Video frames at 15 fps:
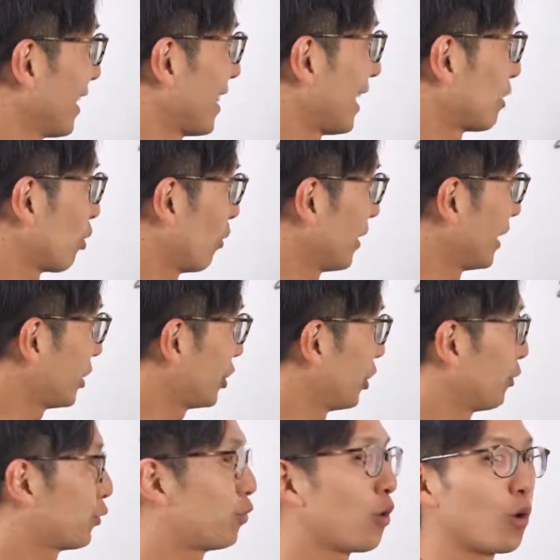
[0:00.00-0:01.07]
that's what we
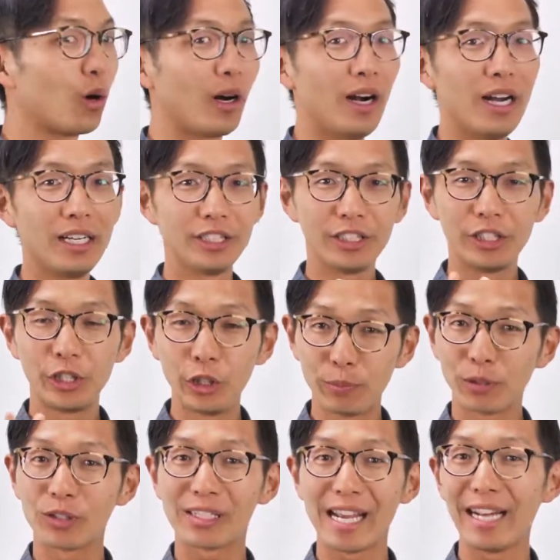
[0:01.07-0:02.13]
shoot for.
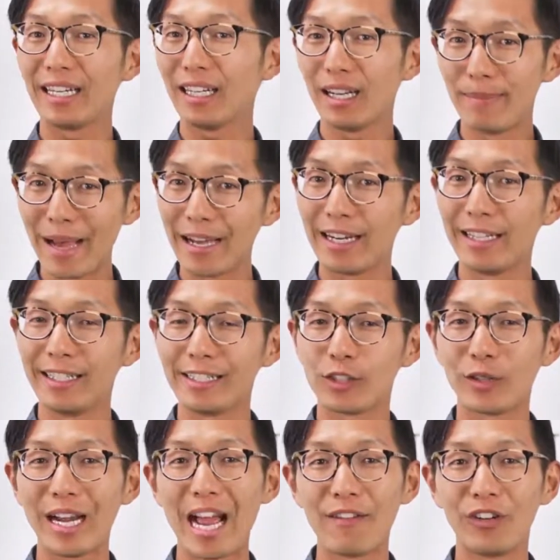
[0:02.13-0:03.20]
2% about
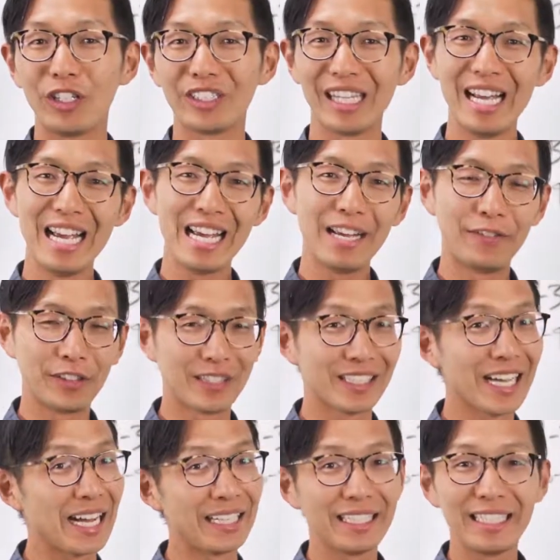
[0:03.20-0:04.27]
industry average. If you could
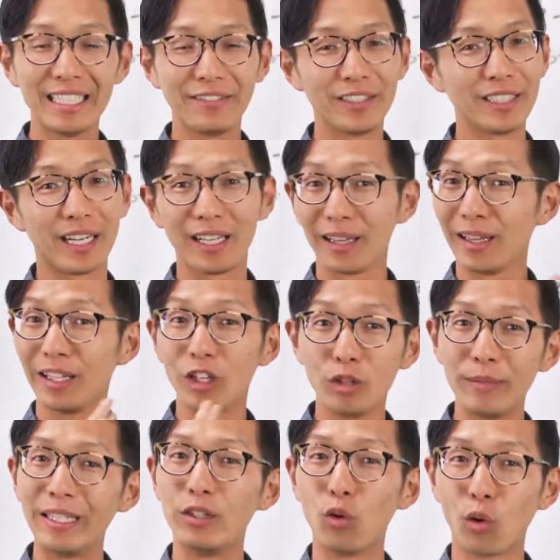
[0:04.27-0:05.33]
get even a little
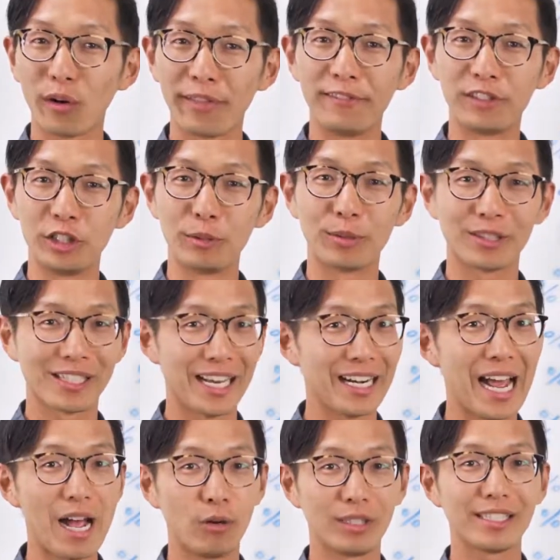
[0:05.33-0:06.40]
bit north of 2%,
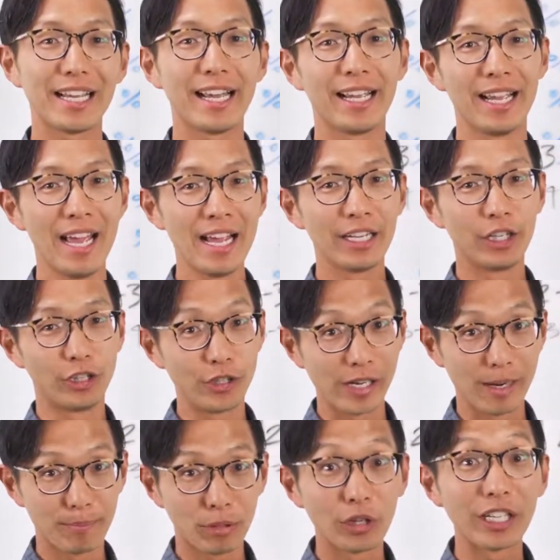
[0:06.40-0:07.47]
I would say you're
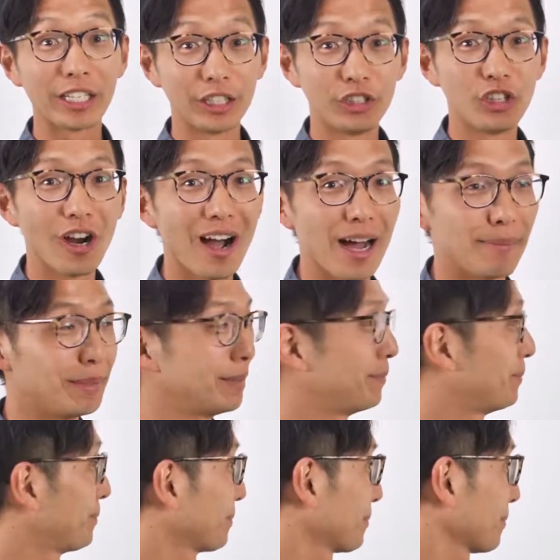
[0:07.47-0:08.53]
doing a pretty good job.
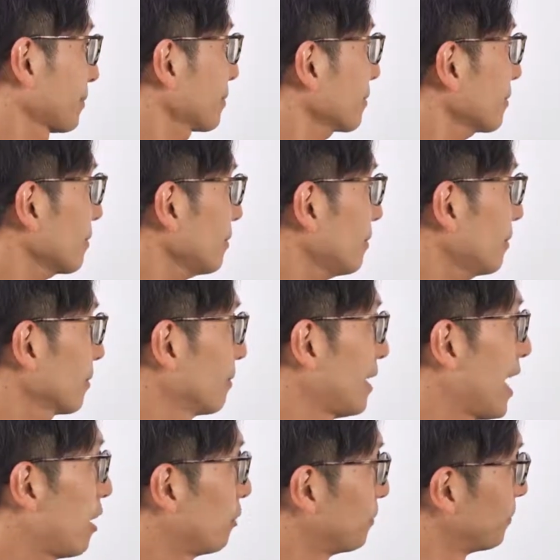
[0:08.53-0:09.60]

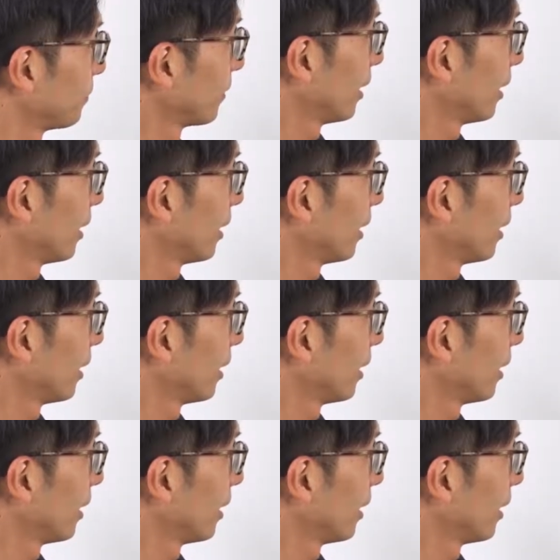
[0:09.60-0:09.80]
Now,